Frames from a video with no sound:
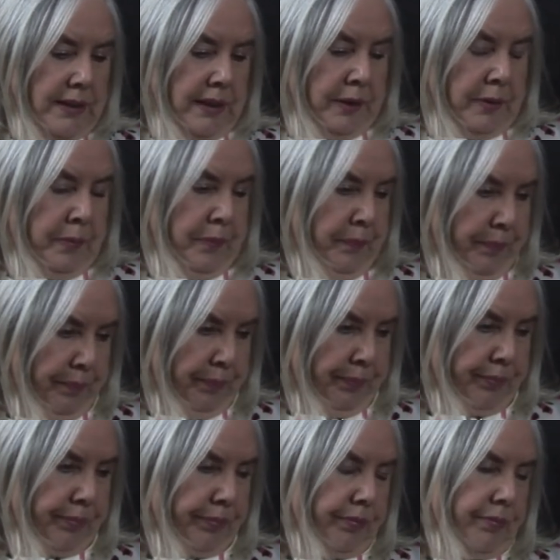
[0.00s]
um,
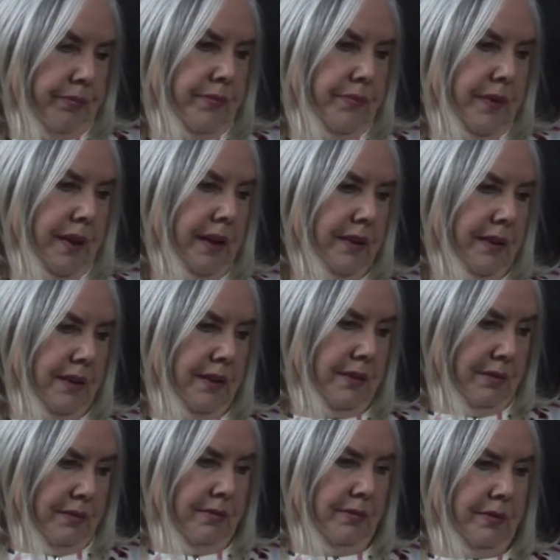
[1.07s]

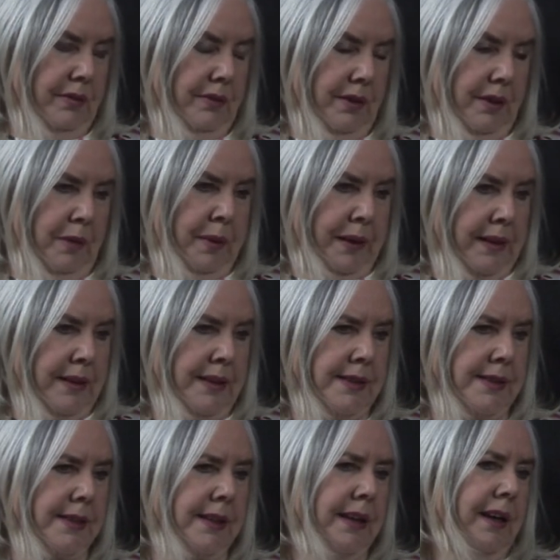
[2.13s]
their
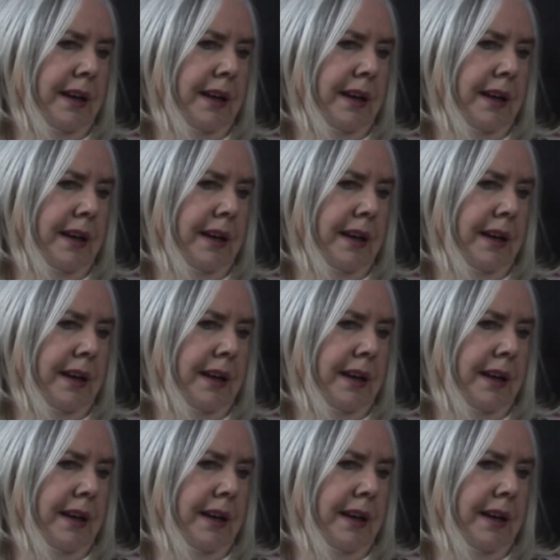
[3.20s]
abilities.